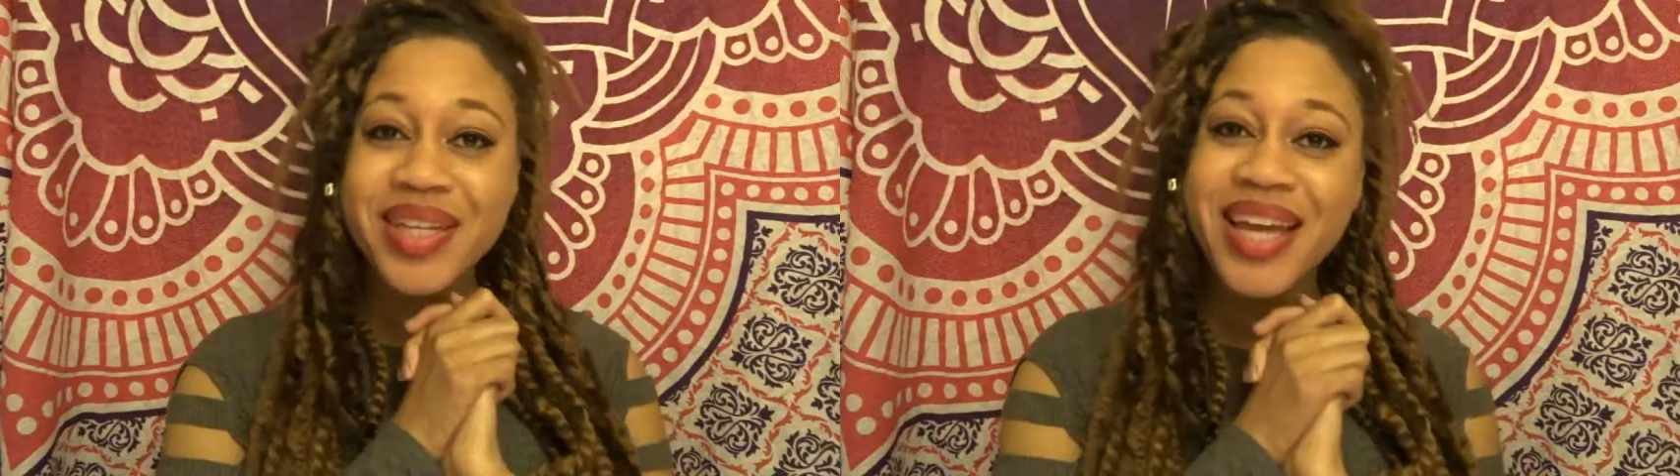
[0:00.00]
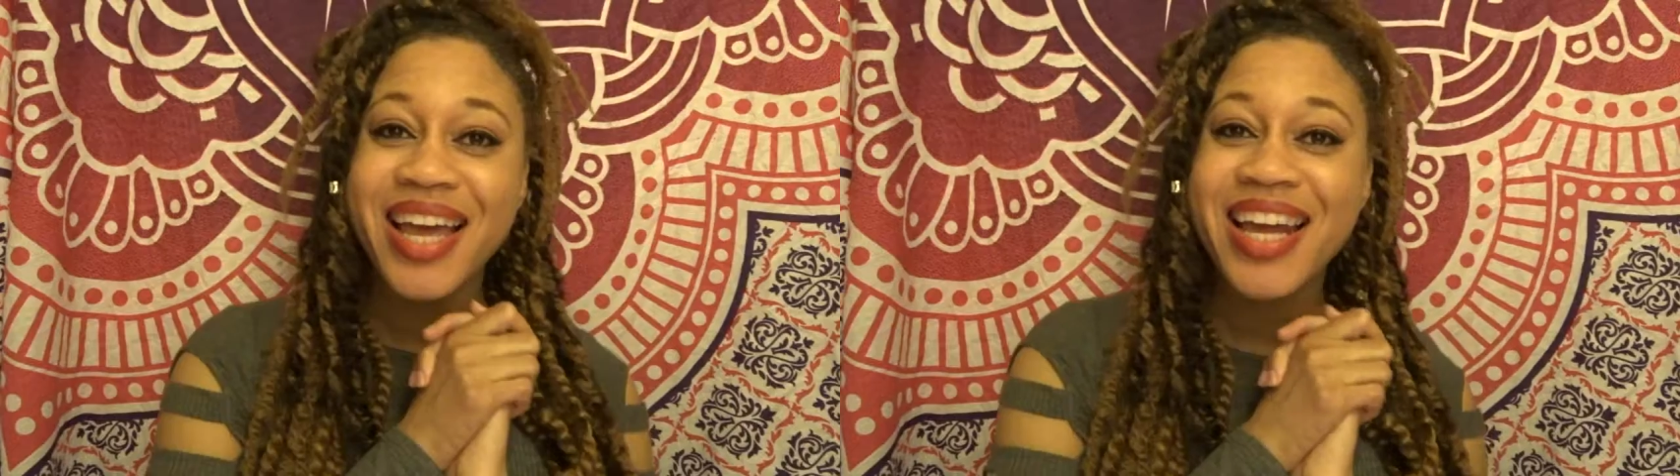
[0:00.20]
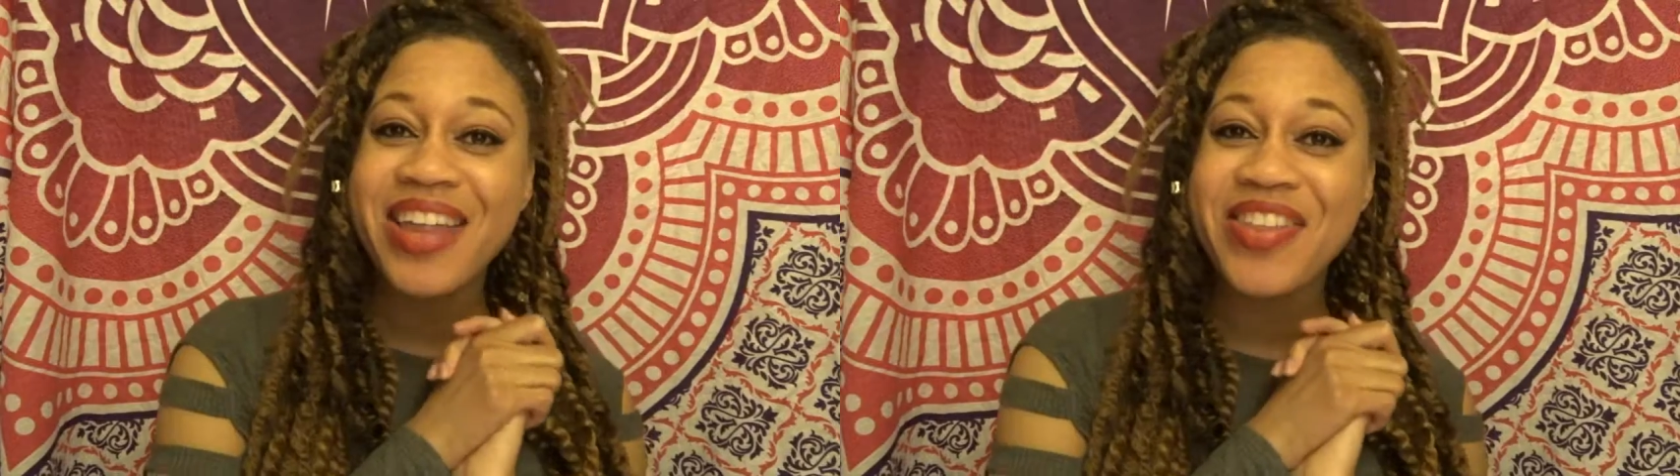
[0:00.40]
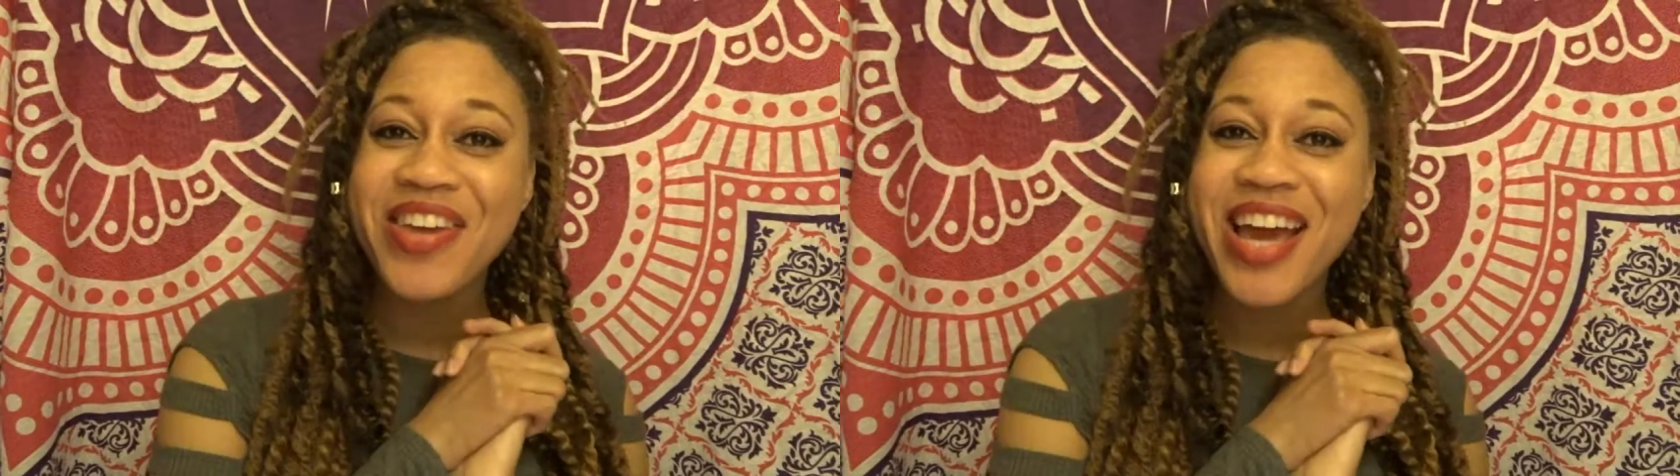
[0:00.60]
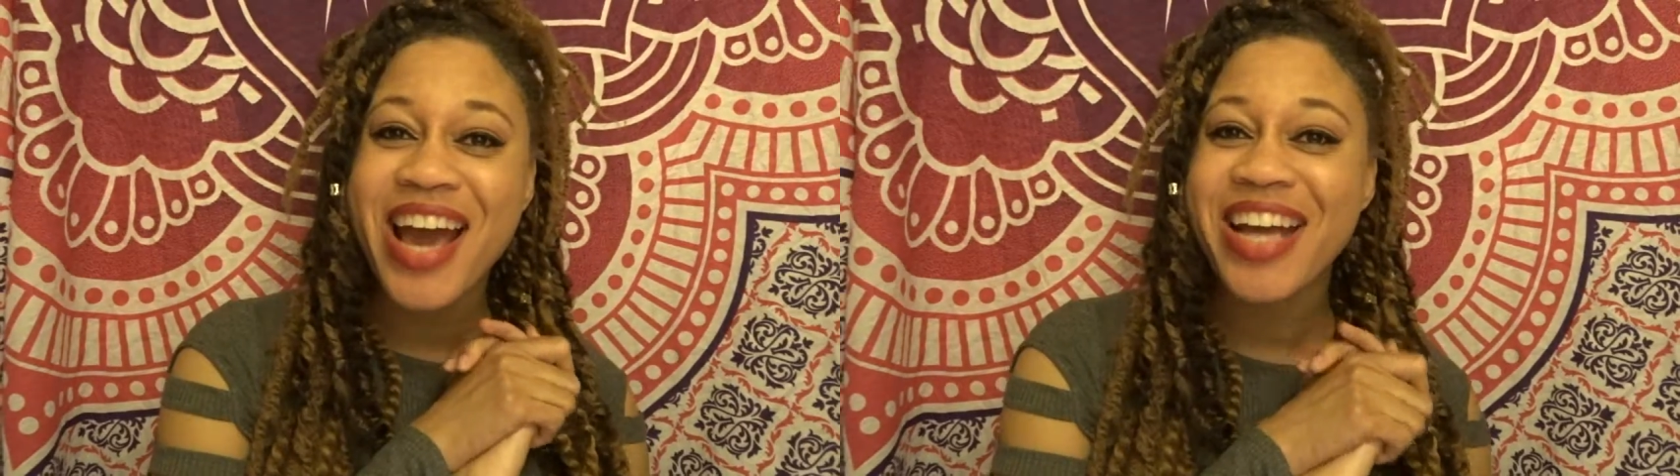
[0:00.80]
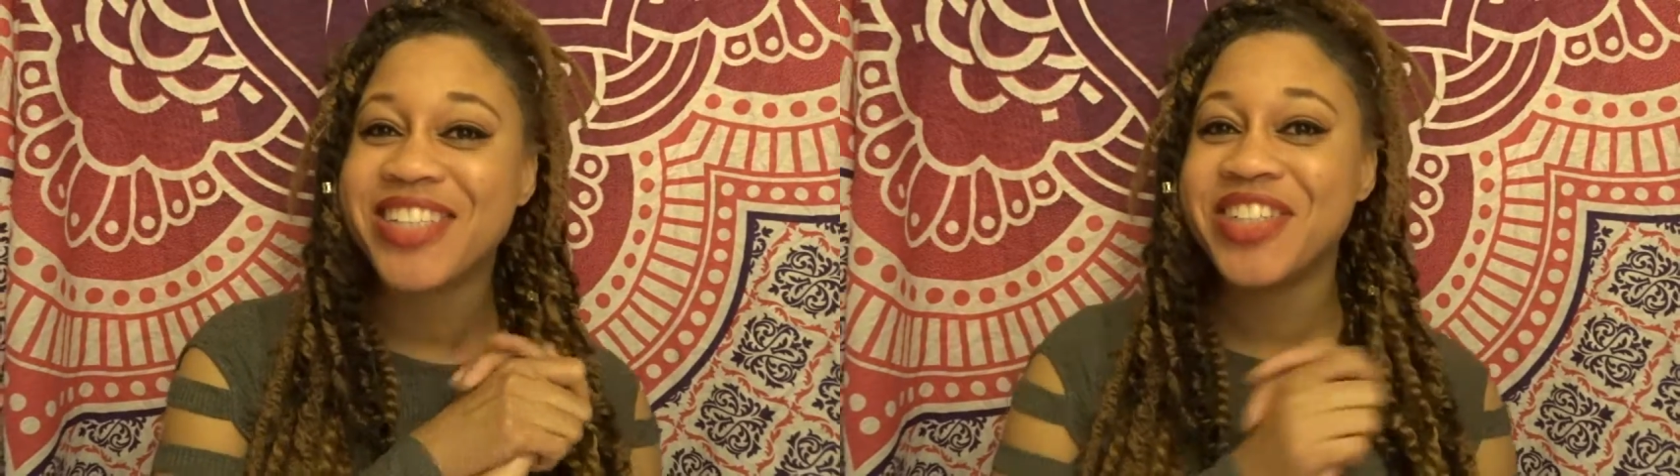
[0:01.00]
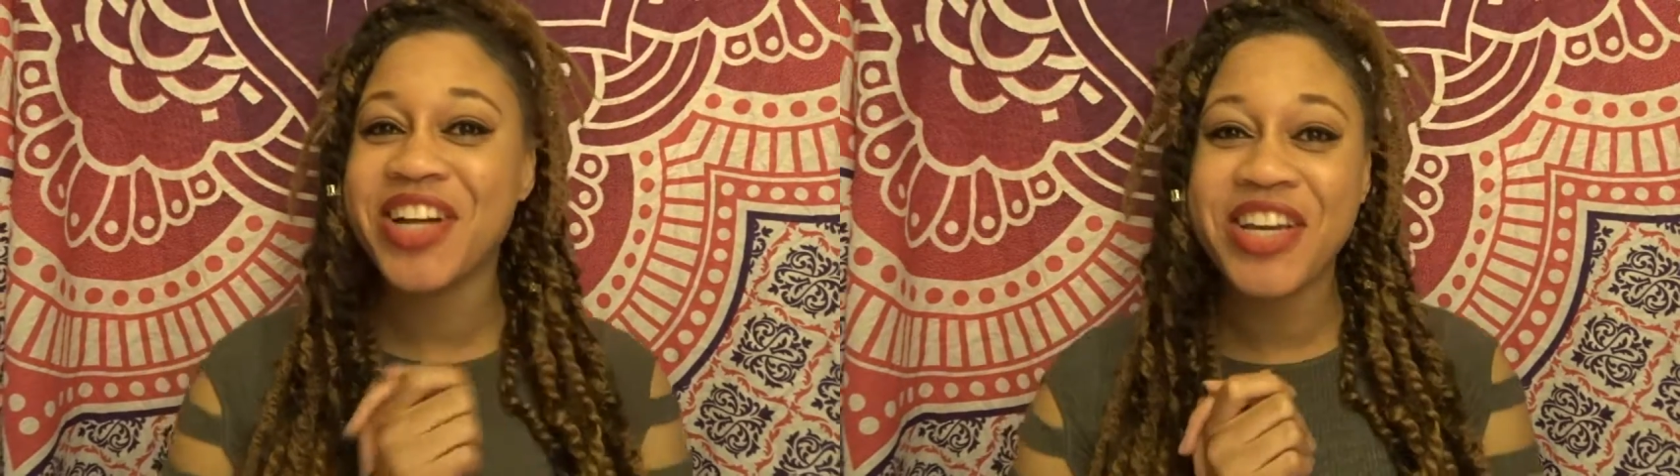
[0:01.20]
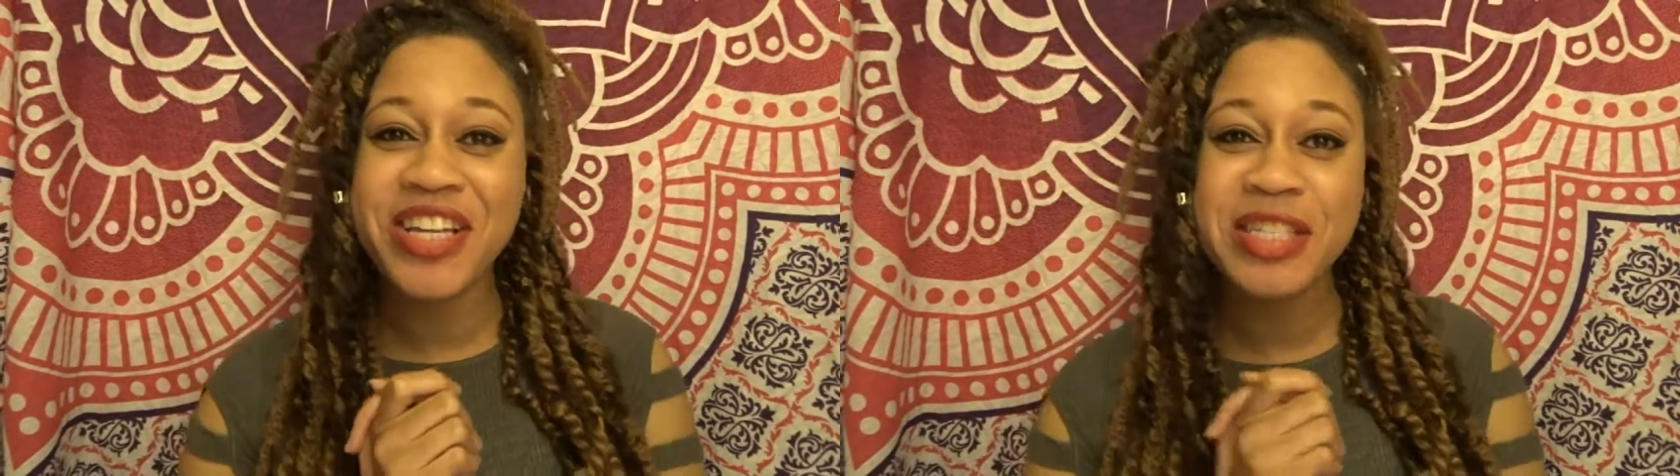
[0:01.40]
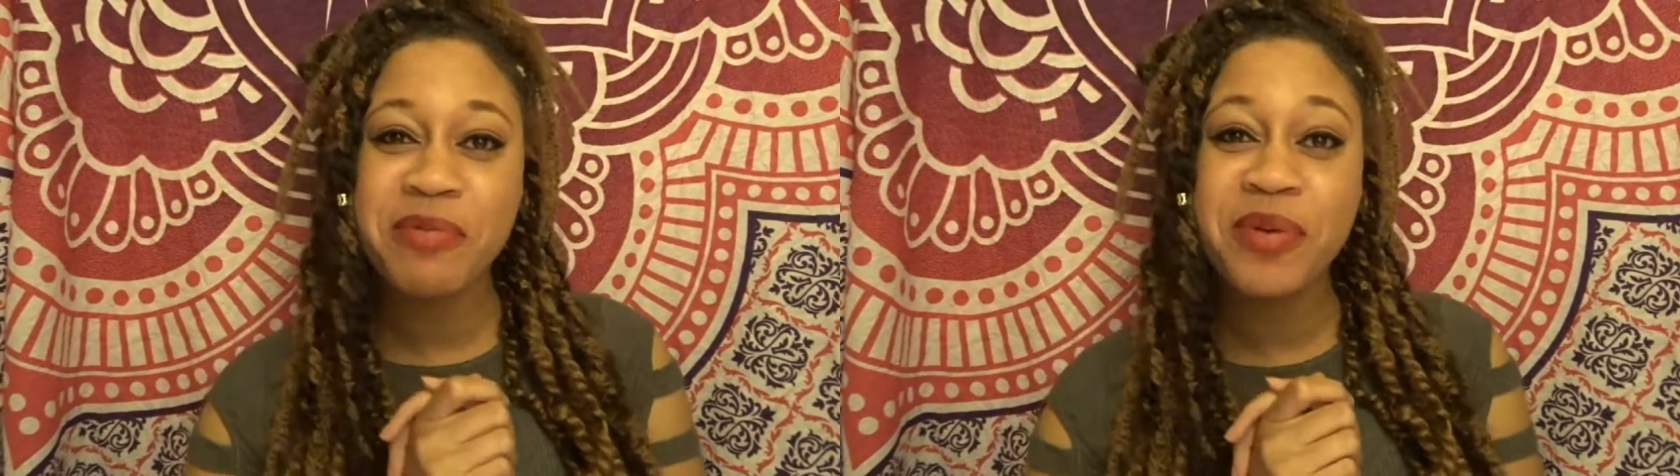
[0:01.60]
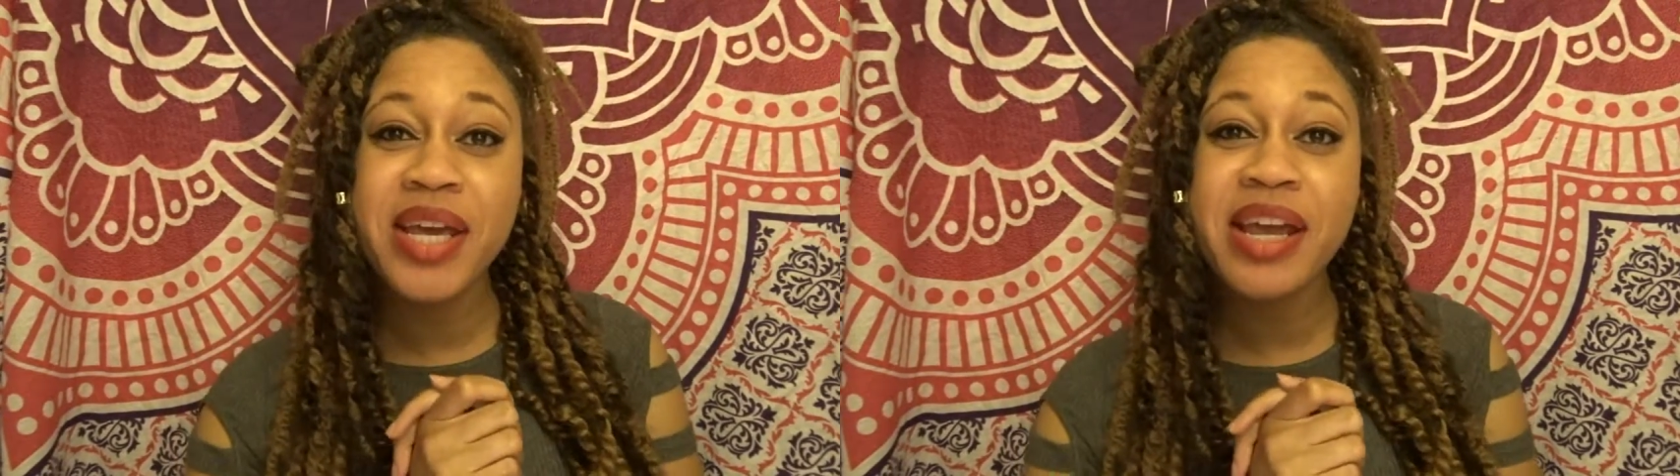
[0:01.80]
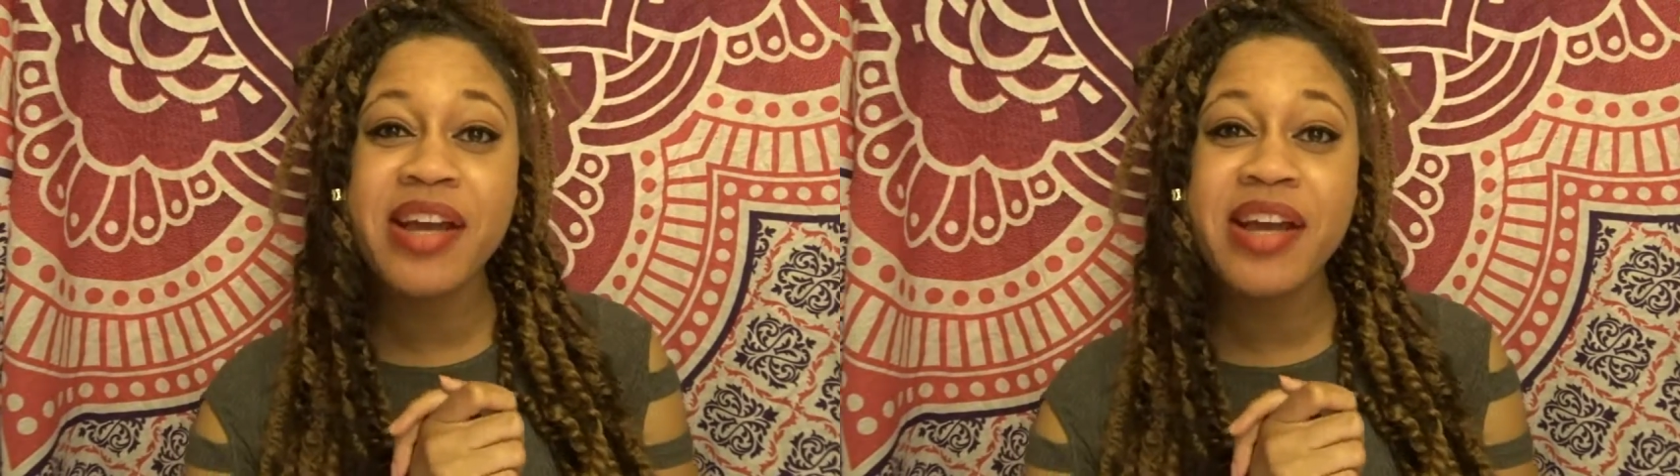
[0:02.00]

Hello you guys, your girl Euniyce Marie here